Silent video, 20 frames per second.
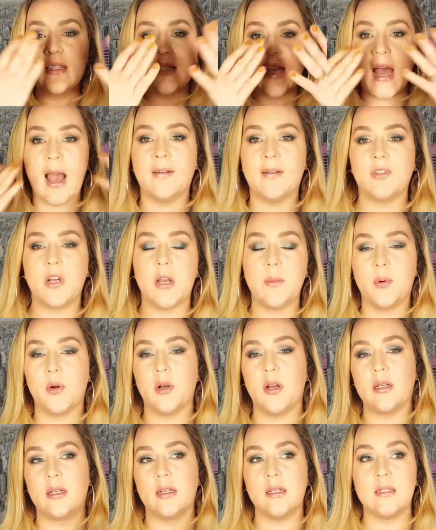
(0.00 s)
is after I
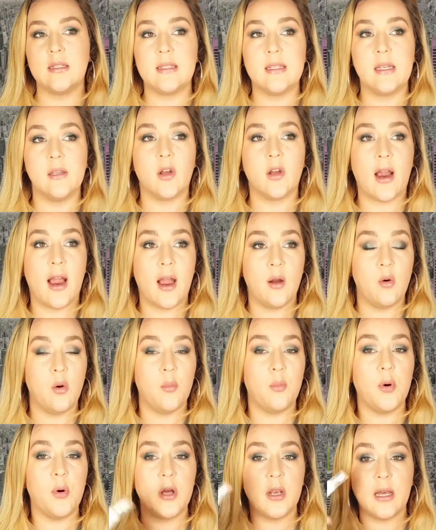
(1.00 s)
put on concealer, I will
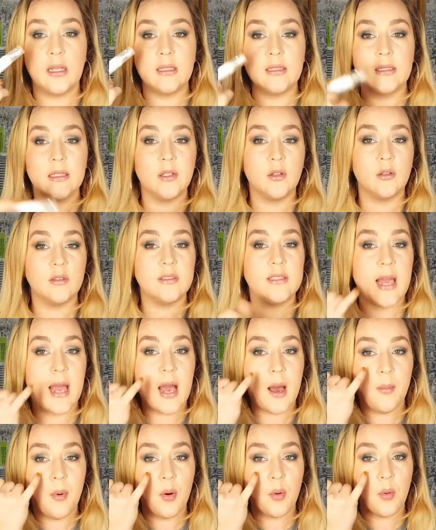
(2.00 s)
put a little
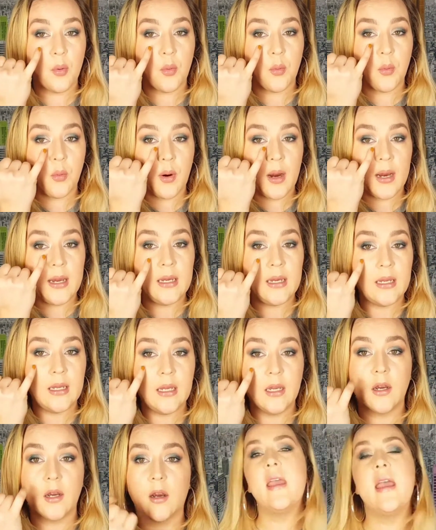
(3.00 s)
dab right
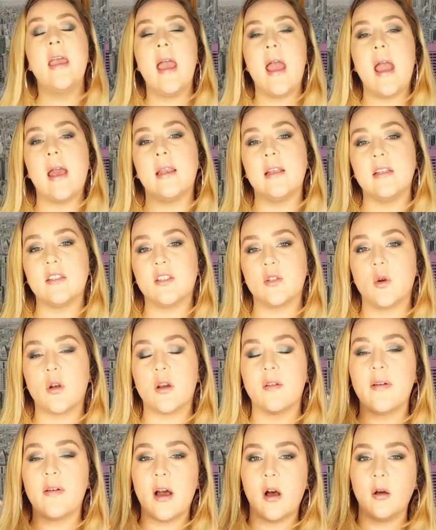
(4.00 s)
here, and it sort
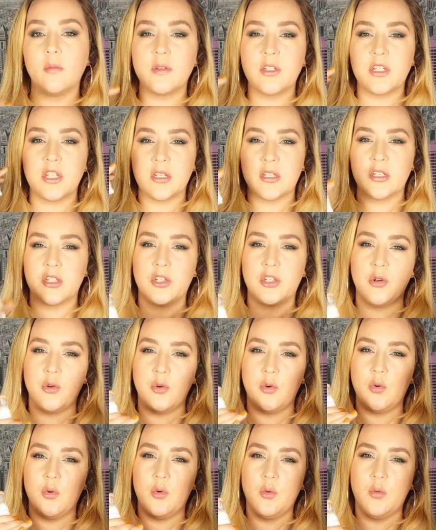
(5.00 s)
of helps just
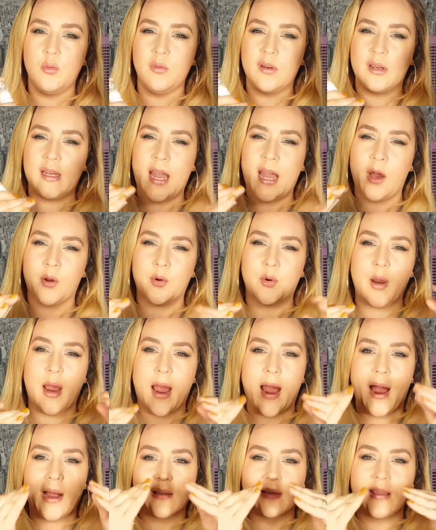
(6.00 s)
to
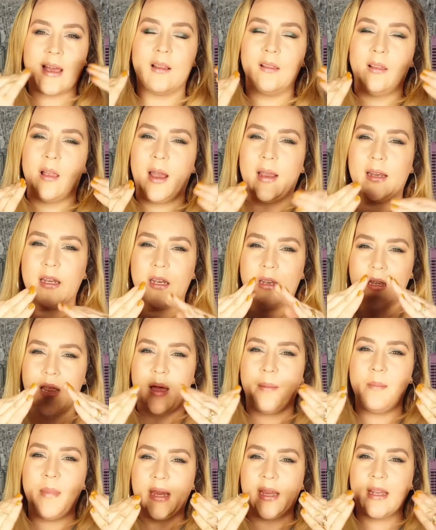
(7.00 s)
counteract that line and
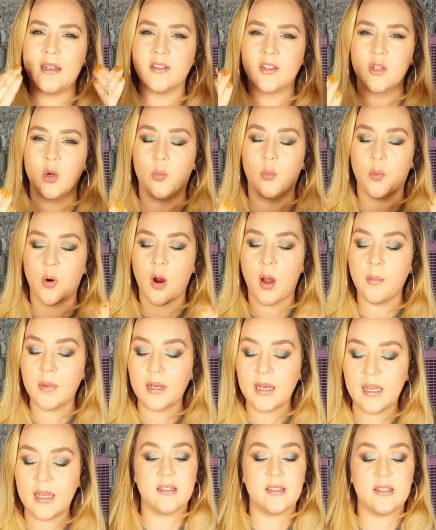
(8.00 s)
not make it so
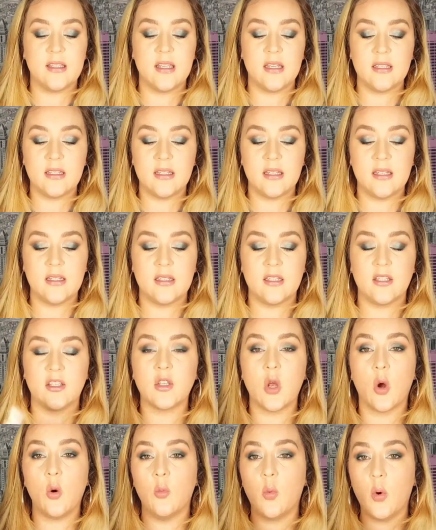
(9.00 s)
prominent. This is
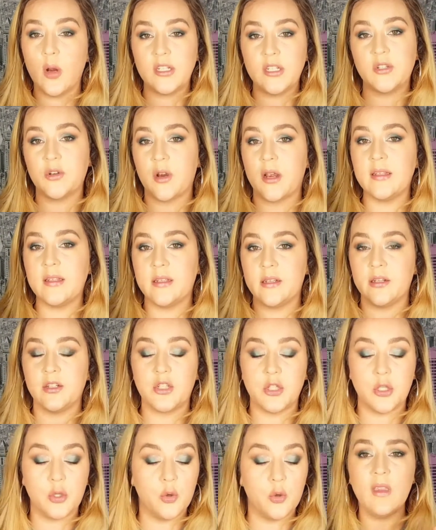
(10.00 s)
so
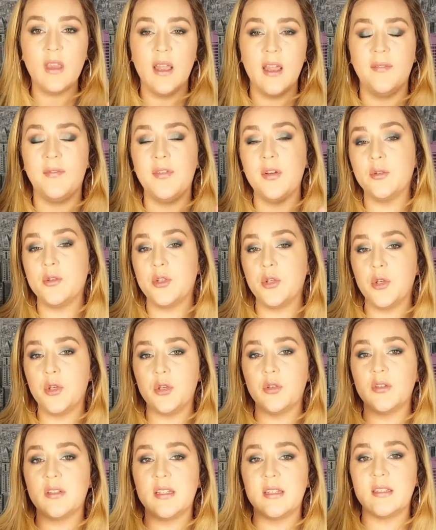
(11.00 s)
moisturizing too. If you do
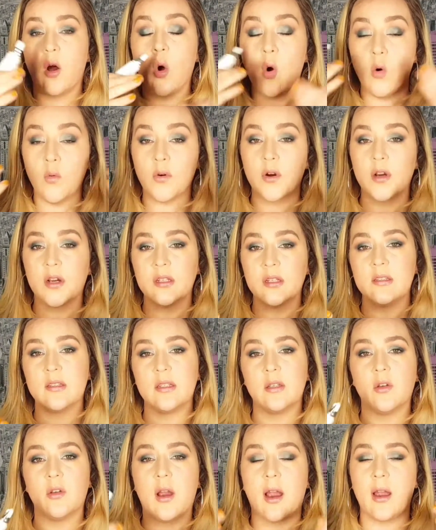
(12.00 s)
use this over
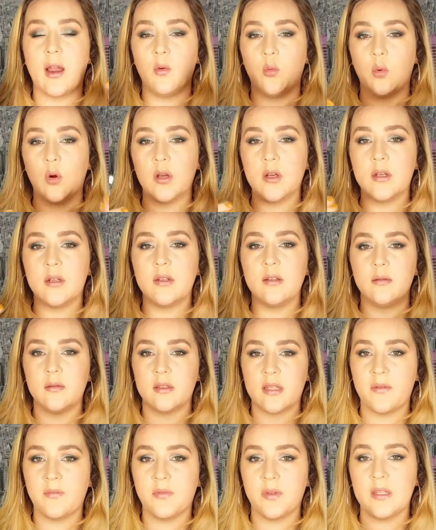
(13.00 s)
concealer, I would
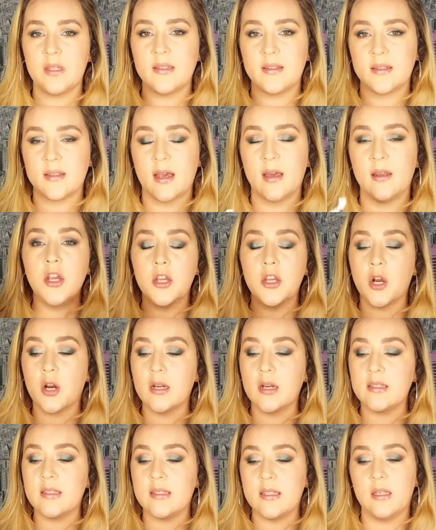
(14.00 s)
definitely set your
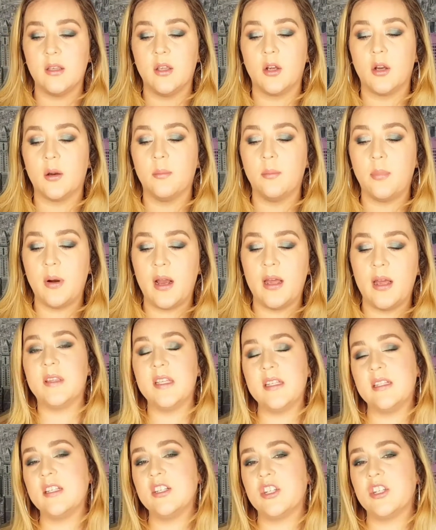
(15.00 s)
concealer, but
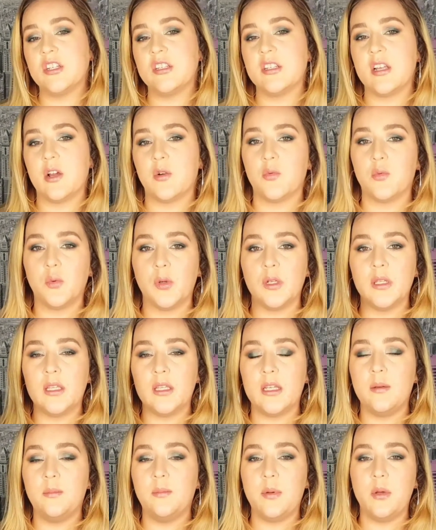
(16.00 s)
this is just a
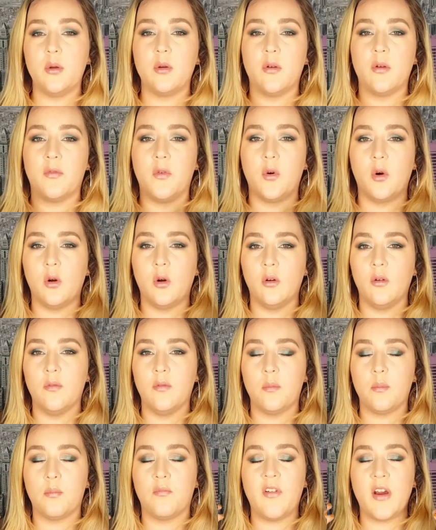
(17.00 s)
really beautiful,
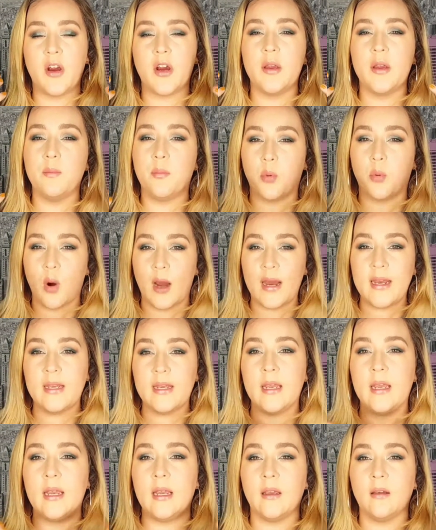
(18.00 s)
very
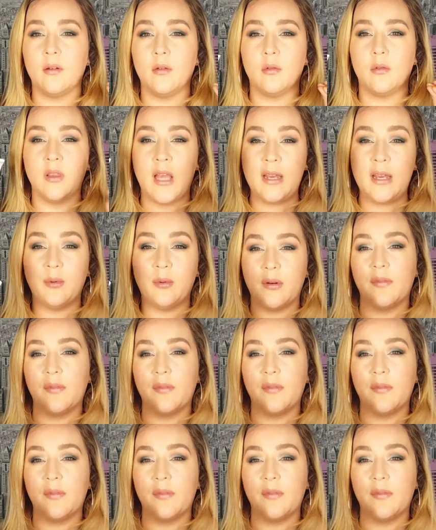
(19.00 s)
brightening, light